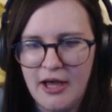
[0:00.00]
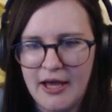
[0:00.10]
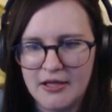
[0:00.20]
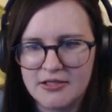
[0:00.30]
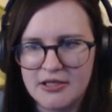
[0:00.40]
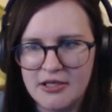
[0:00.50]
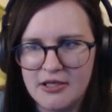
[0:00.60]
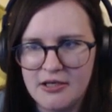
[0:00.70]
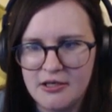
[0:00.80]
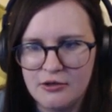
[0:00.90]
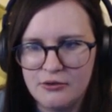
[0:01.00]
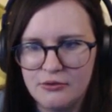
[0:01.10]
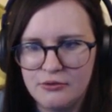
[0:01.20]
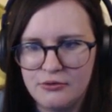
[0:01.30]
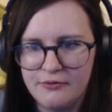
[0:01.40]
I see
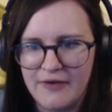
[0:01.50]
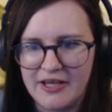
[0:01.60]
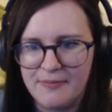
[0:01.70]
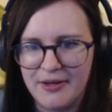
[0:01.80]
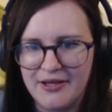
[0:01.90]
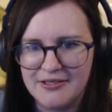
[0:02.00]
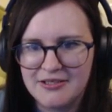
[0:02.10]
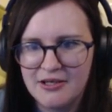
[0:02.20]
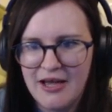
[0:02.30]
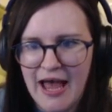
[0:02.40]
you. you, Blaze.